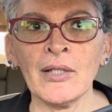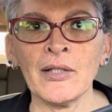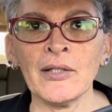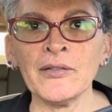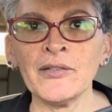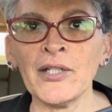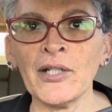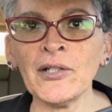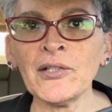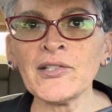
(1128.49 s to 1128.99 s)

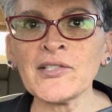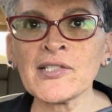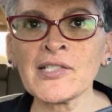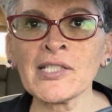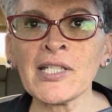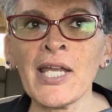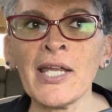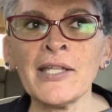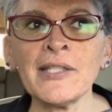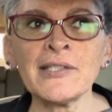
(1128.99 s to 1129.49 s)
Their
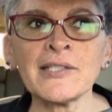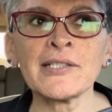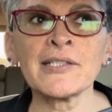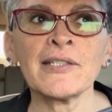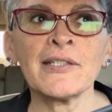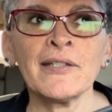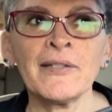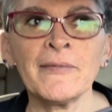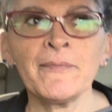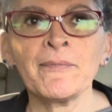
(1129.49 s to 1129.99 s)
scent
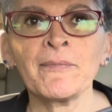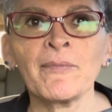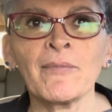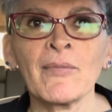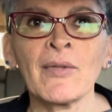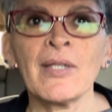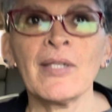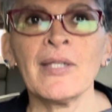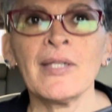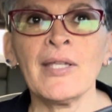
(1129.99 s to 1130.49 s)

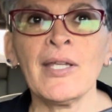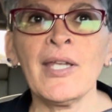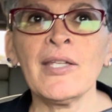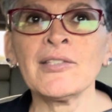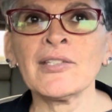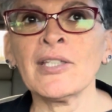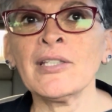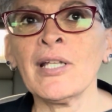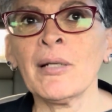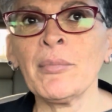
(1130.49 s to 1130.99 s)
is
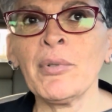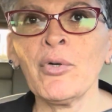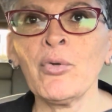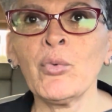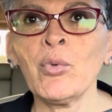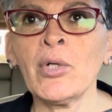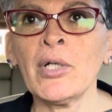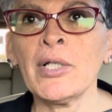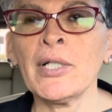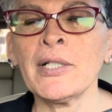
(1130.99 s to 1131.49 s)
the number
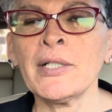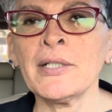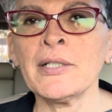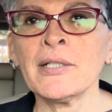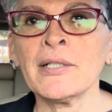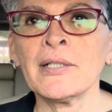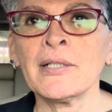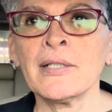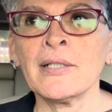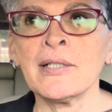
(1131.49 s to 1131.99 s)
one
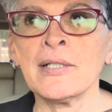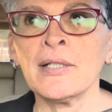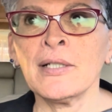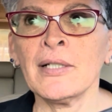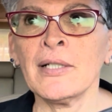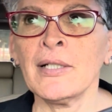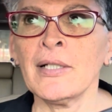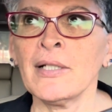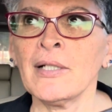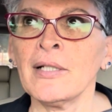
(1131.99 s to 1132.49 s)

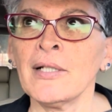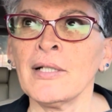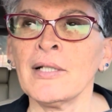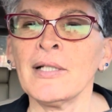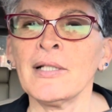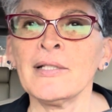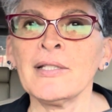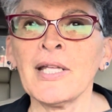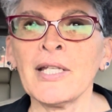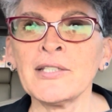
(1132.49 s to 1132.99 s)

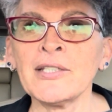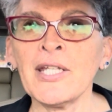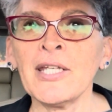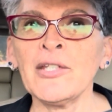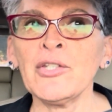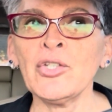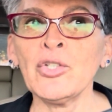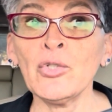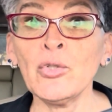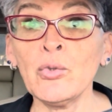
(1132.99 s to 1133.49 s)
that they
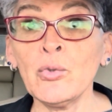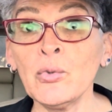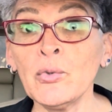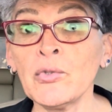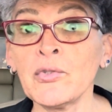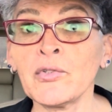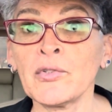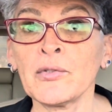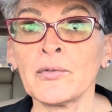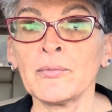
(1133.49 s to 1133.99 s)

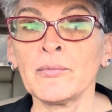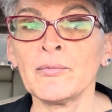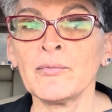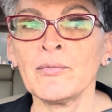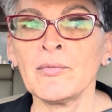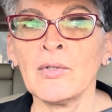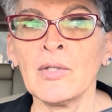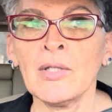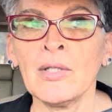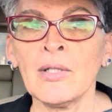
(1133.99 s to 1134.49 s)
use,
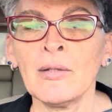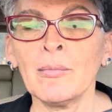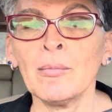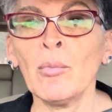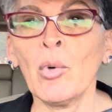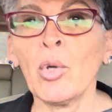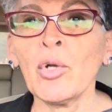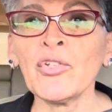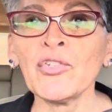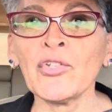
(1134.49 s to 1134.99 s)

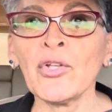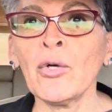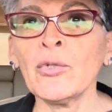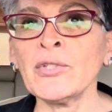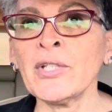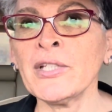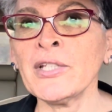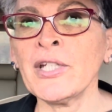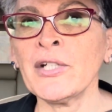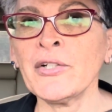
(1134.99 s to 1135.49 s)
more so
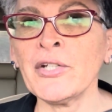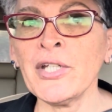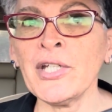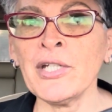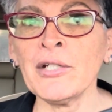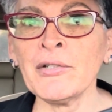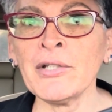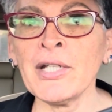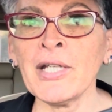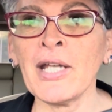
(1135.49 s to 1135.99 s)
than their
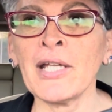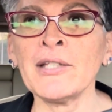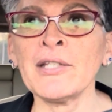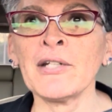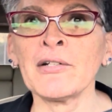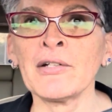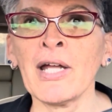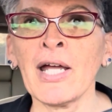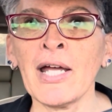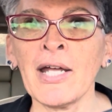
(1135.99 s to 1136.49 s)
hearing and
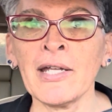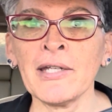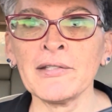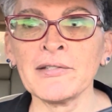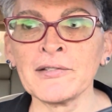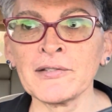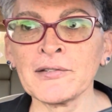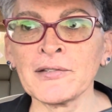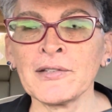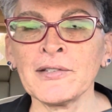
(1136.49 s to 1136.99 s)
their
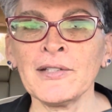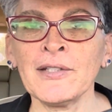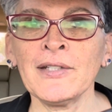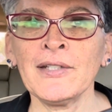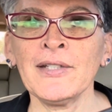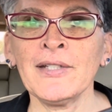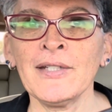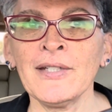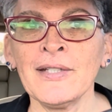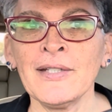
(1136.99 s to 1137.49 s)
eyes.
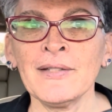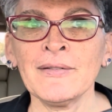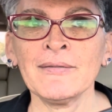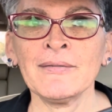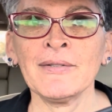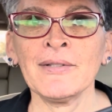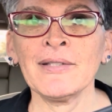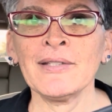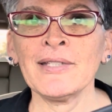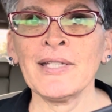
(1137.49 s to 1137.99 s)

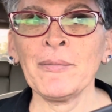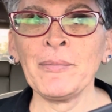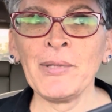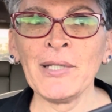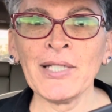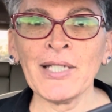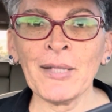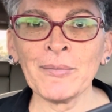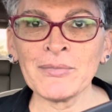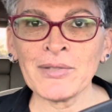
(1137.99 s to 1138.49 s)
They
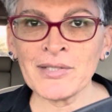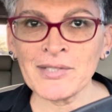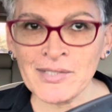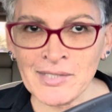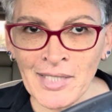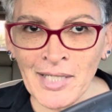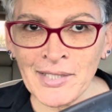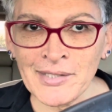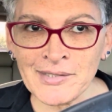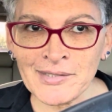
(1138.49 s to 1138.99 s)
pick up the
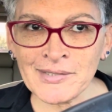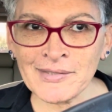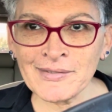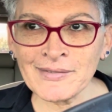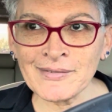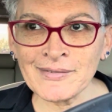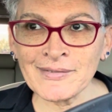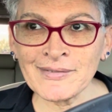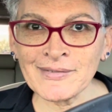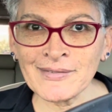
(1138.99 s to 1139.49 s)
scent.
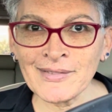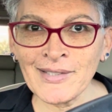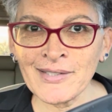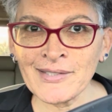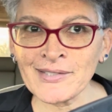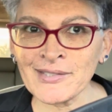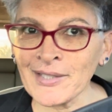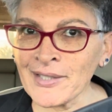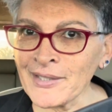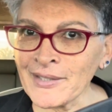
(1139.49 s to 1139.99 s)

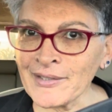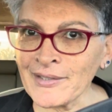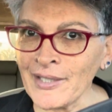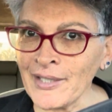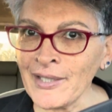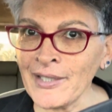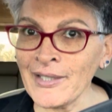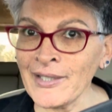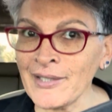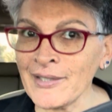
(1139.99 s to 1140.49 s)
It's like,
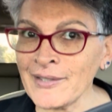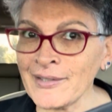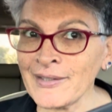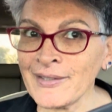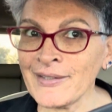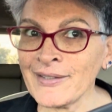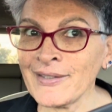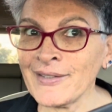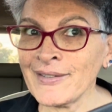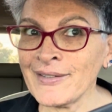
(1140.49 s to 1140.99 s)
hey,
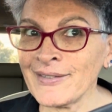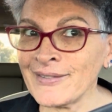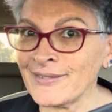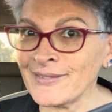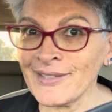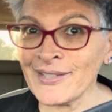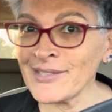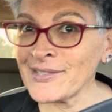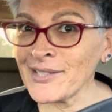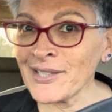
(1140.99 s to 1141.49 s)

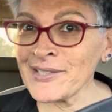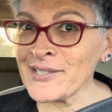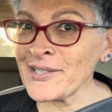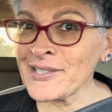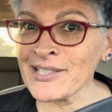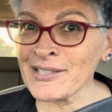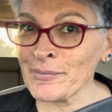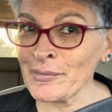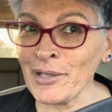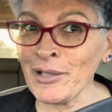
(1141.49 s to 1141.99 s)
this doesn't
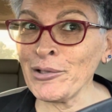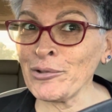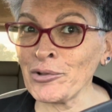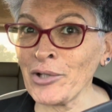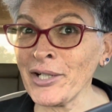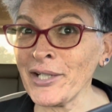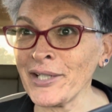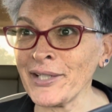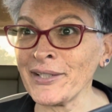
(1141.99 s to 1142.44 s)
smell right.